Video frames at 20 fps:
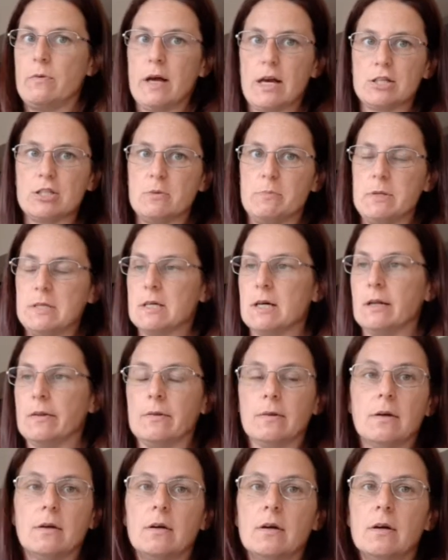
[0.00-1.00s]
That should be
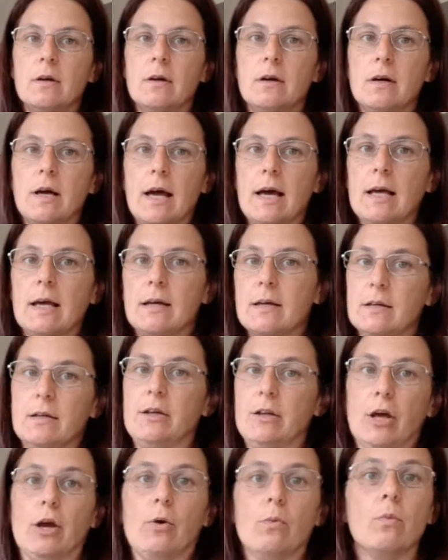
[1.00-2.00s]
done at,
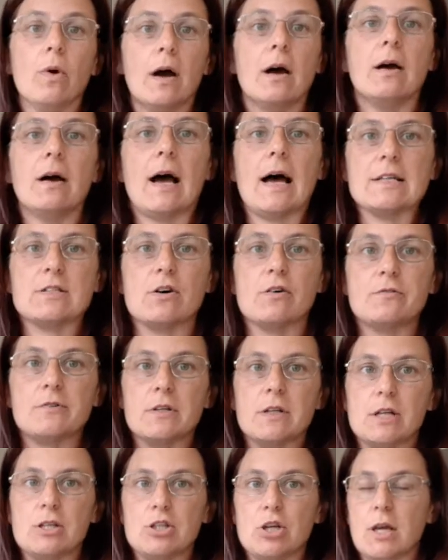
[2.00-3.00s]
you know, as
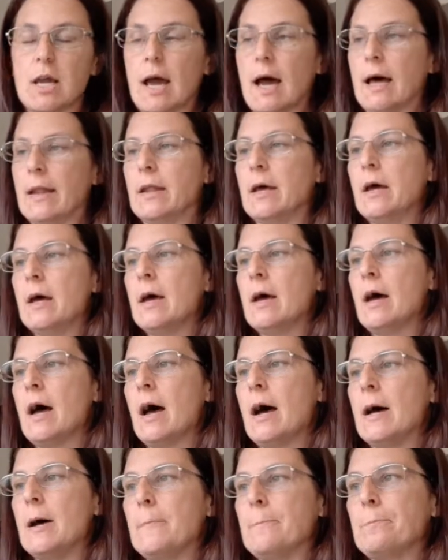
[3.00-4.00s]
often as you can.
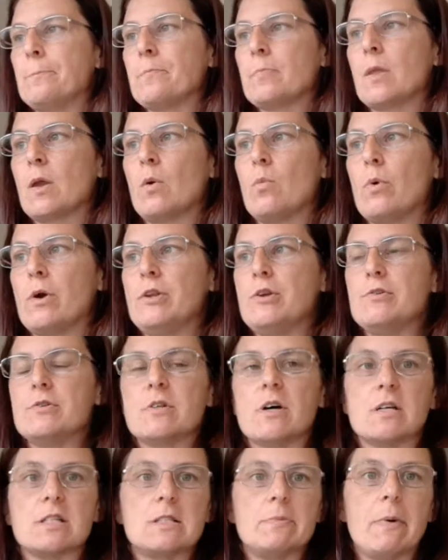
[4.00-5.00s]
When you
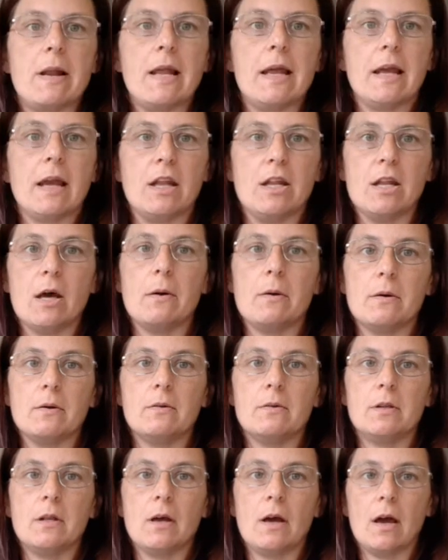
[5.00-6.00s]
start smelling
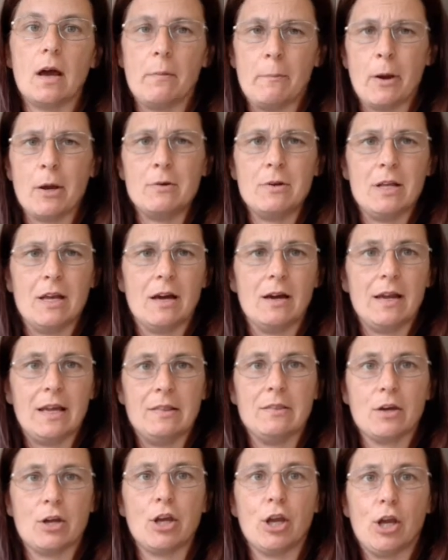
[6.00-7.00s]
ammonia
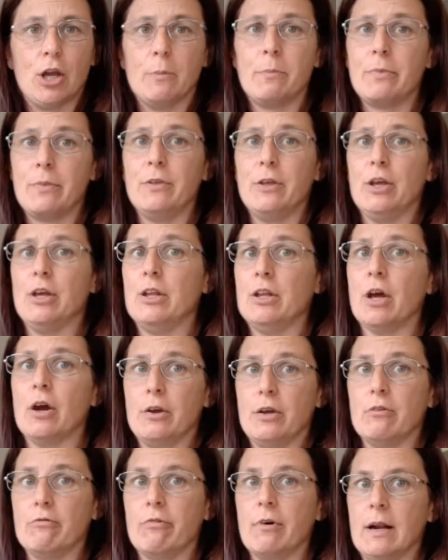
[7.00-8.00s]
in the coop, you know
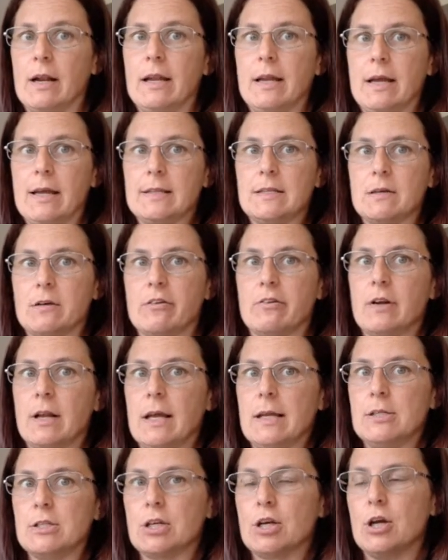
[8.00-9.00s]
you really need to
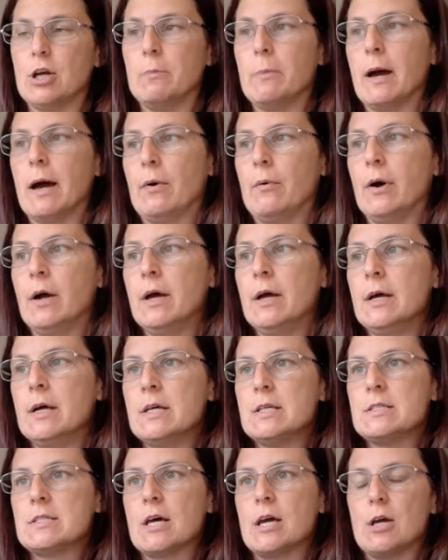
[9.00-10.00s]
clean your coop out.
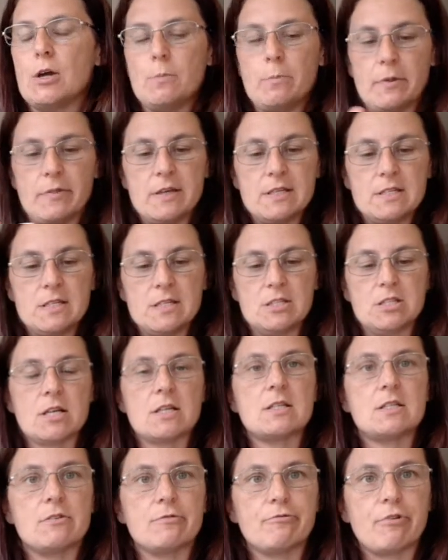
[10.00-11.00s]
So, but this is
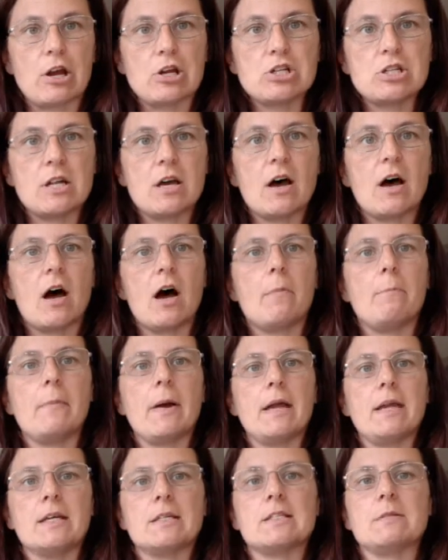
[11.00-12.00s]
just to freshen it up,
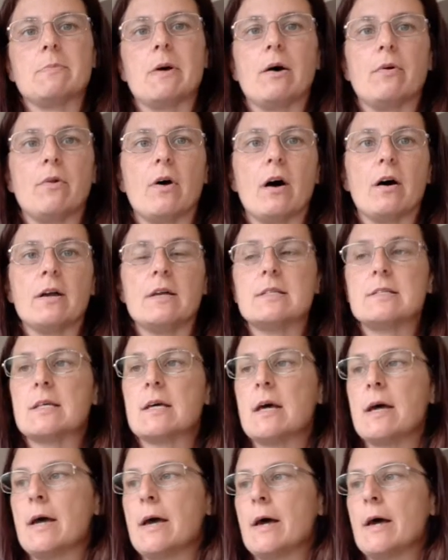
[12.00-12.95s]
make it smell nice.